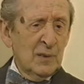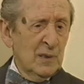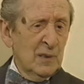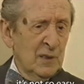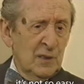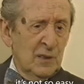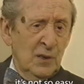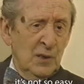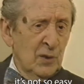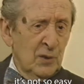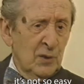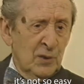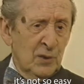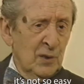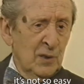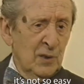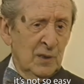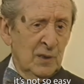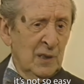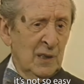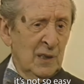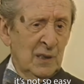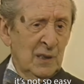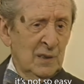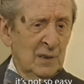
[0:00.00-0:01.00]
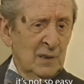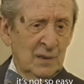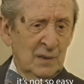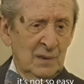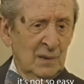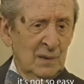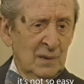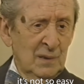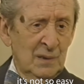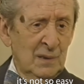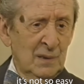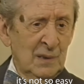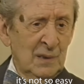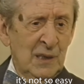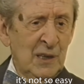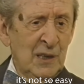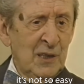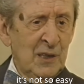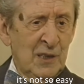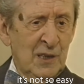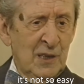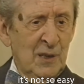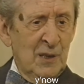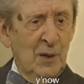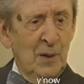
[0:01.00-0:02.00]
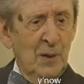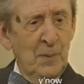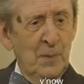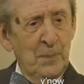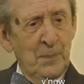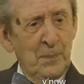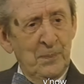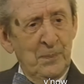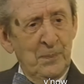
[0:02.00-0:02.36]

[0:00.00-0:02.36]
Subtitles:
it's not so easy, no?